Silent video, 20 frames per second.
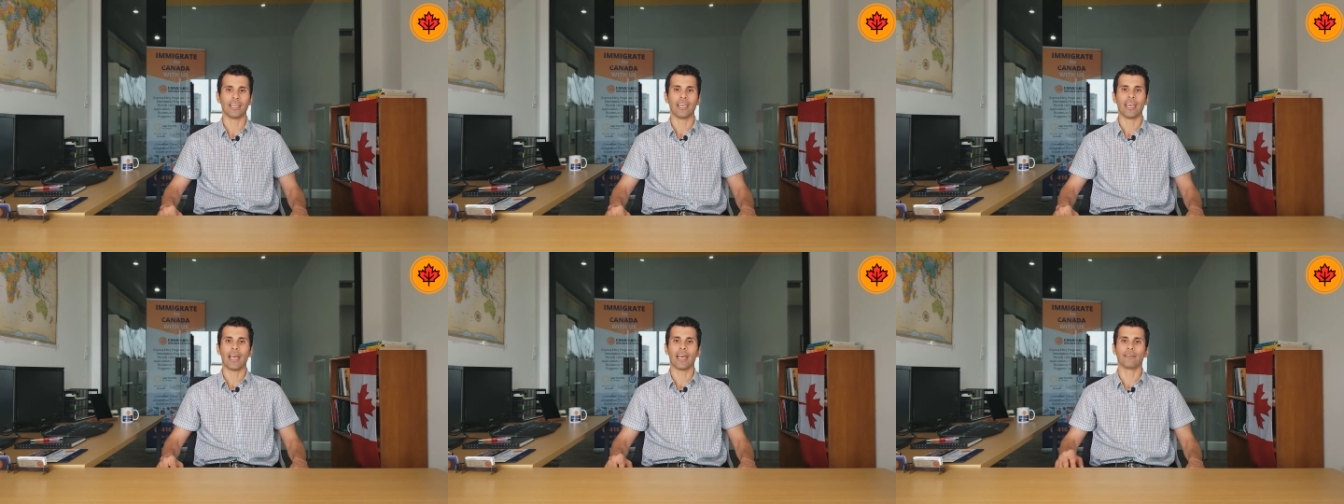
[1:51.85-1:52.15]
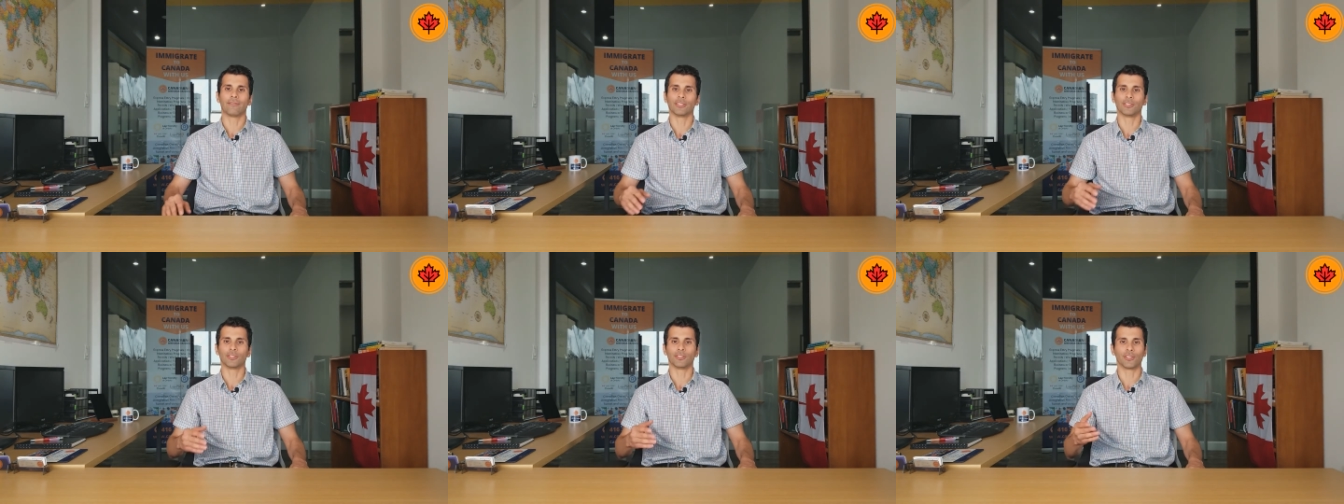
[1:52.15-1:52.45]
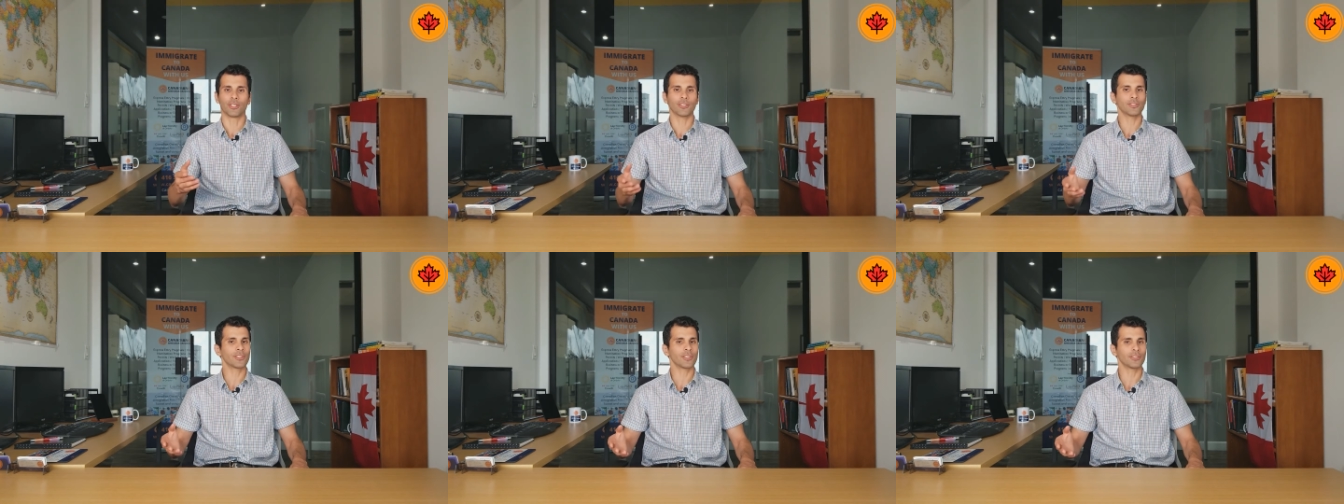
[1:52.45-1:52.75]
Having
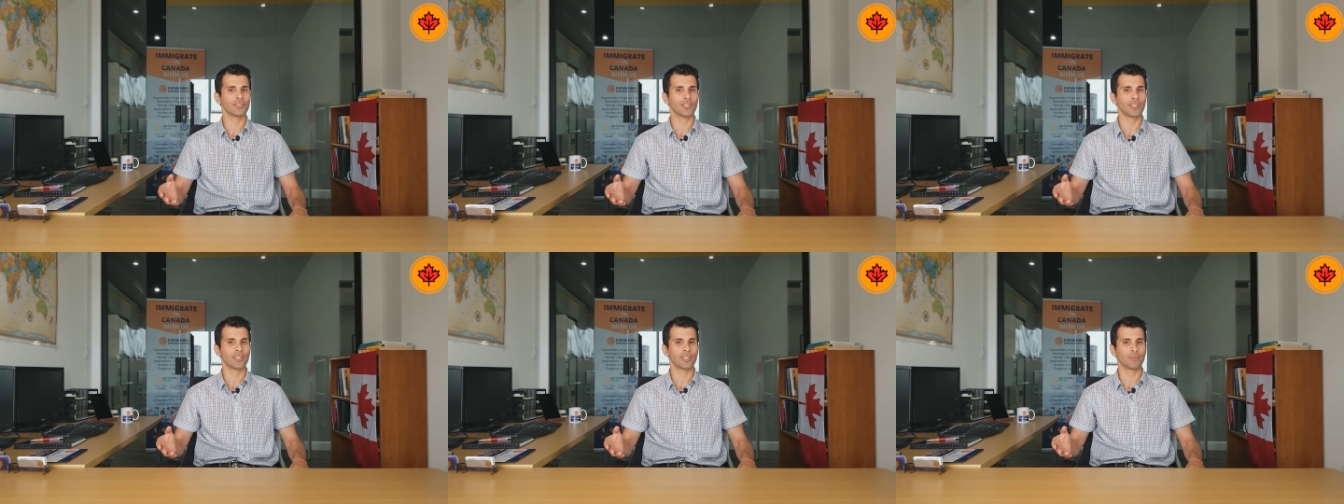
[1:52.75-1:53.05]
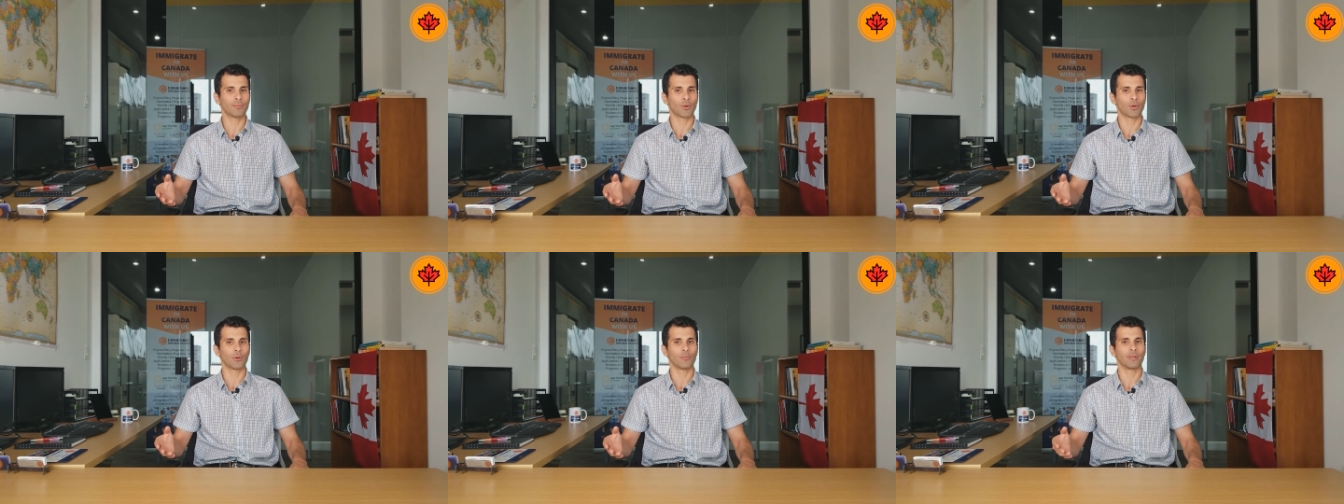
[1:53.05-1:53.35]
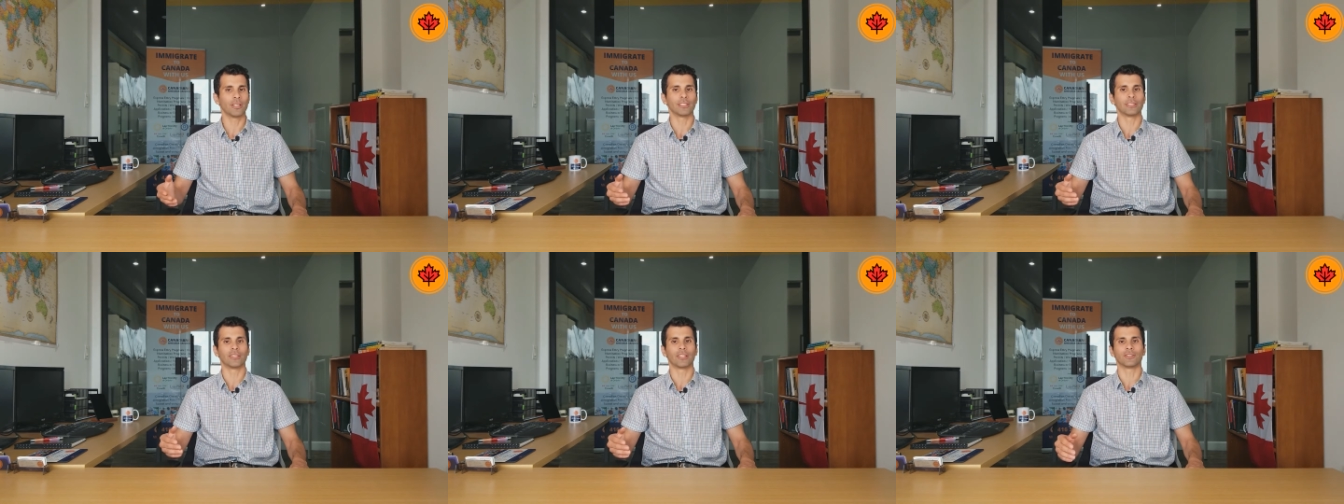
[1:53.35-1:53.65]
just a study
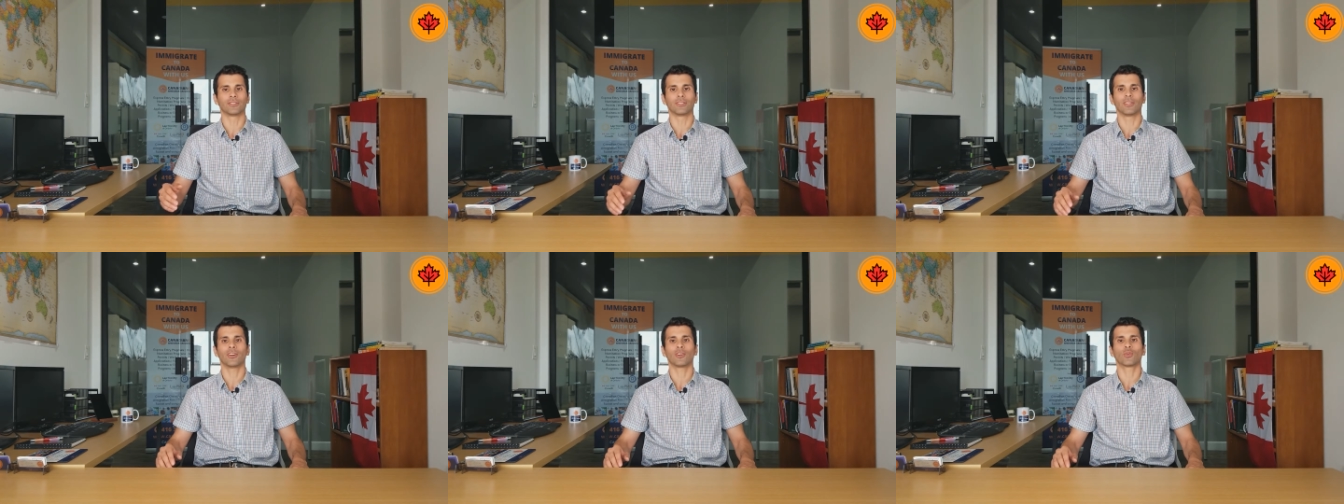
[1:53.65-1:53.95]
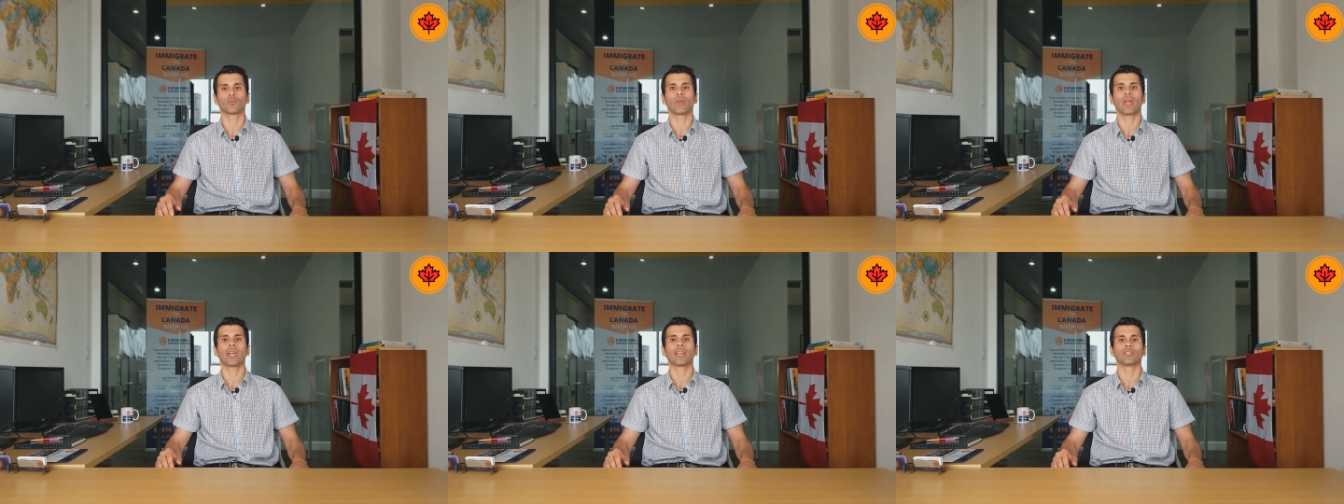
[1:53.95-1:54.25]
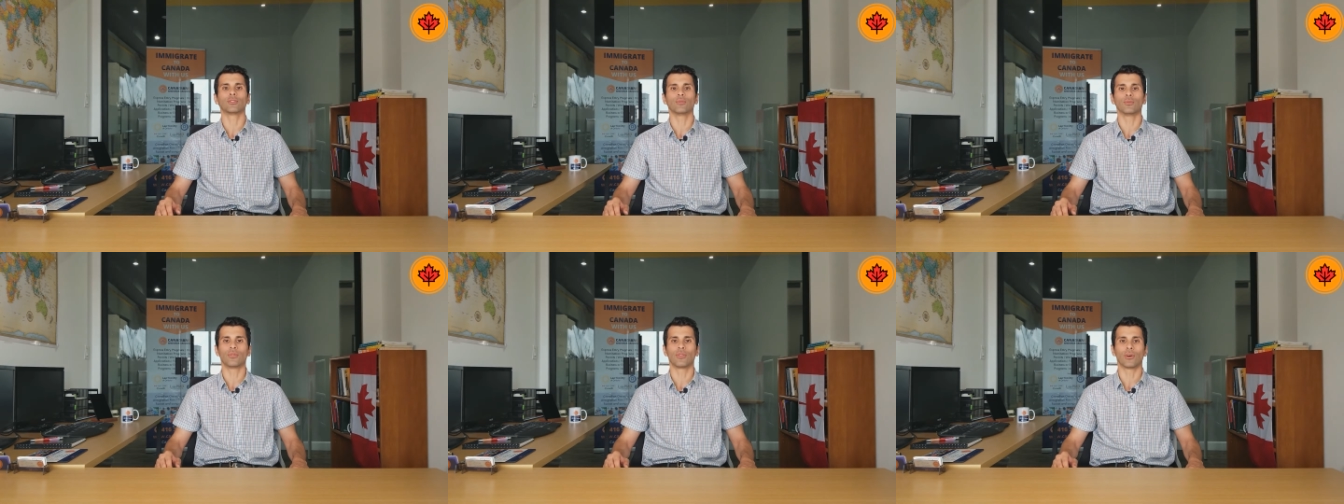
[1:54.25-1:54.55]
permit does not grant
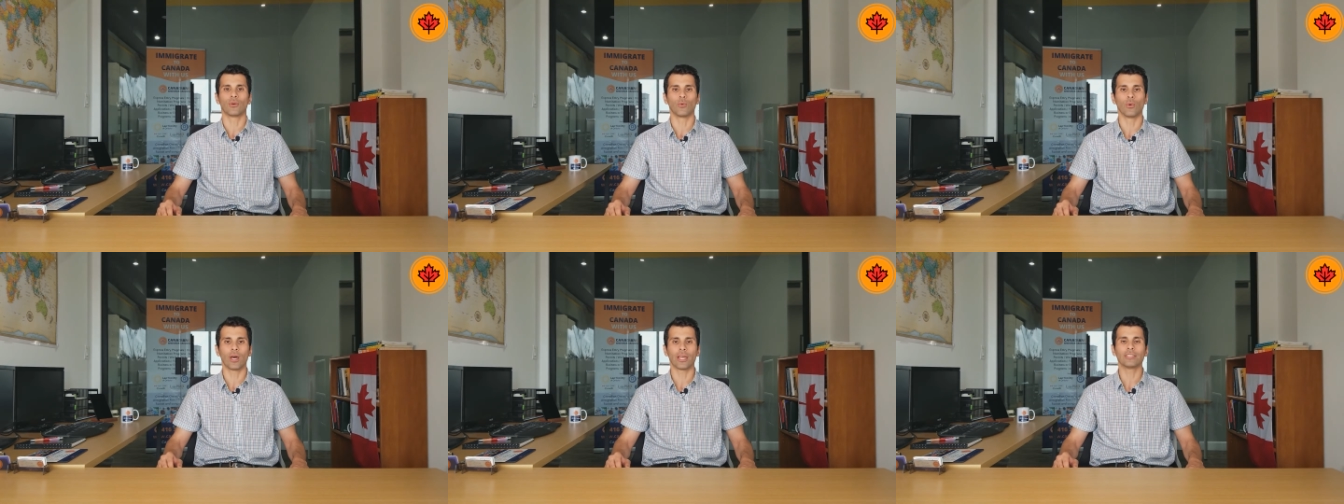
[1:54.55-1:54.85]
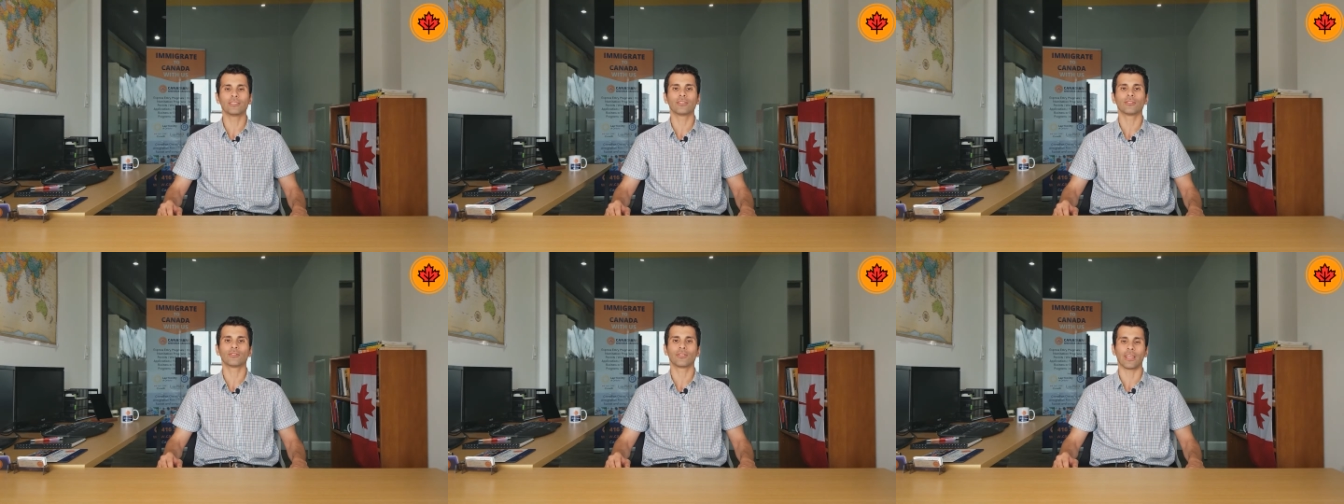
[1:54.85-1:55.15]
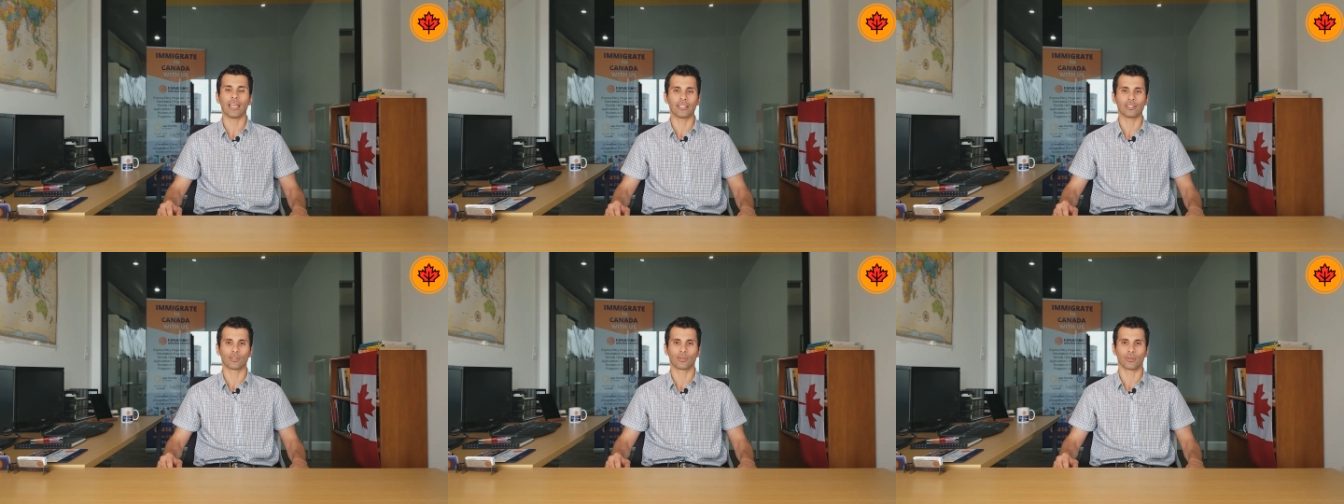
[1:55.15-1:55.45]
you the right
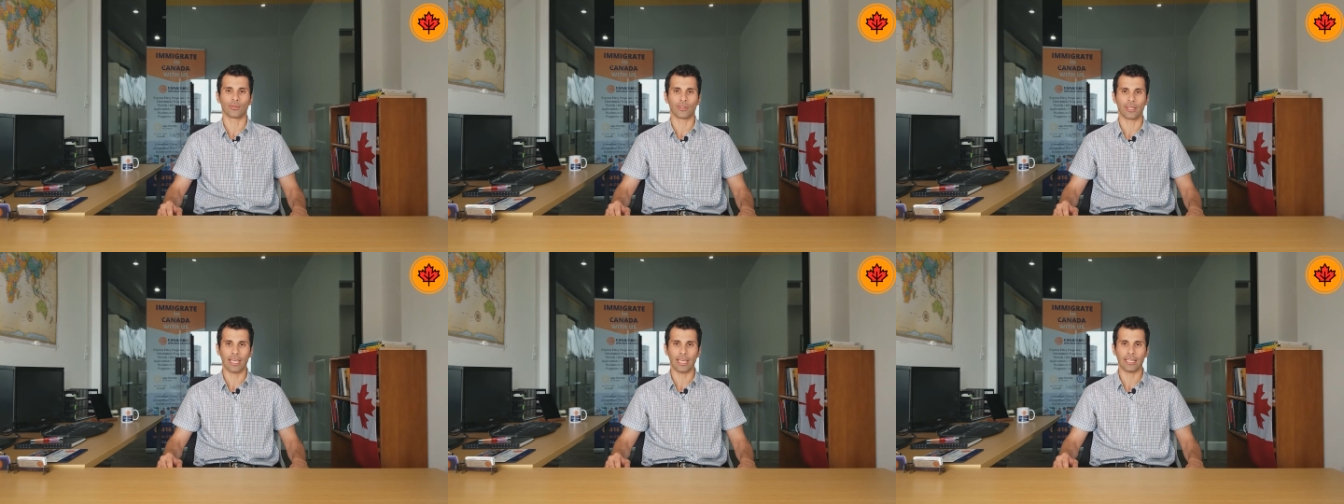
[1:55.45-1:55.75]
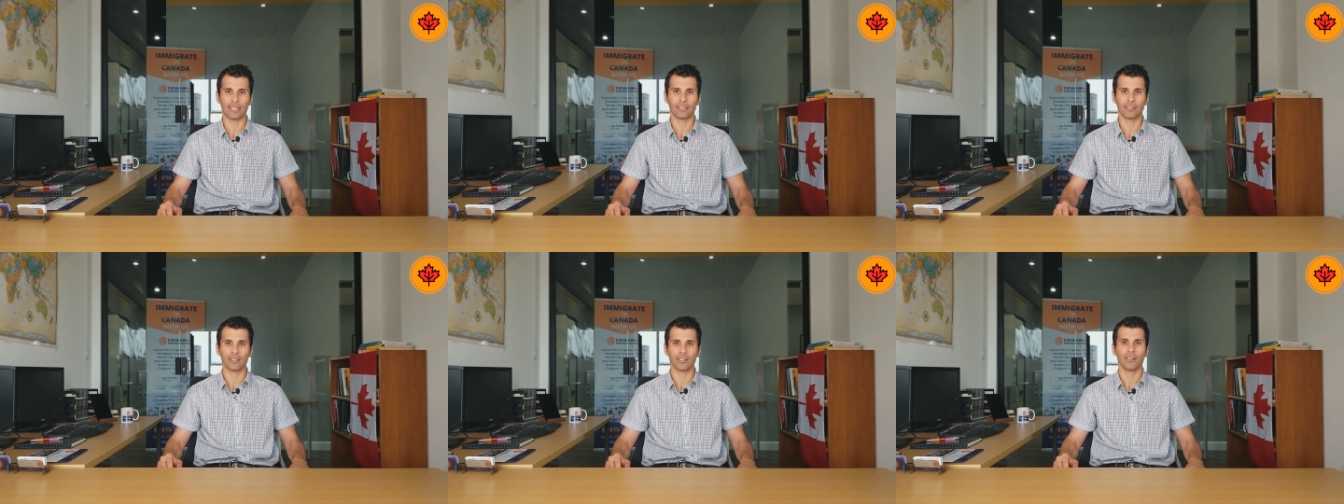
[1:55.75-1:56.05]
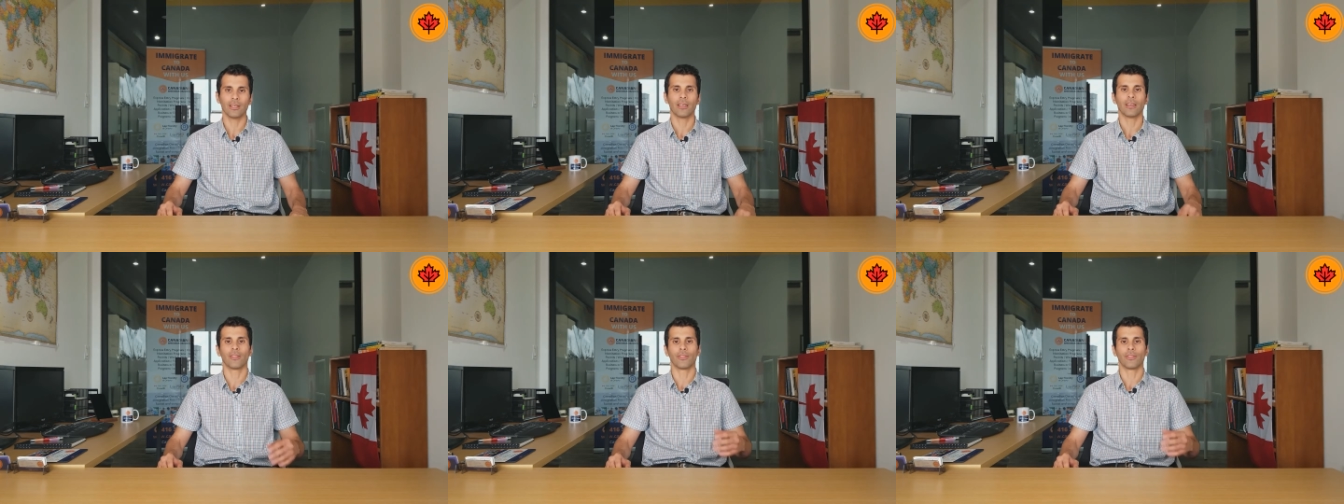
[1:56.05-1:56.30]
to enter Canada,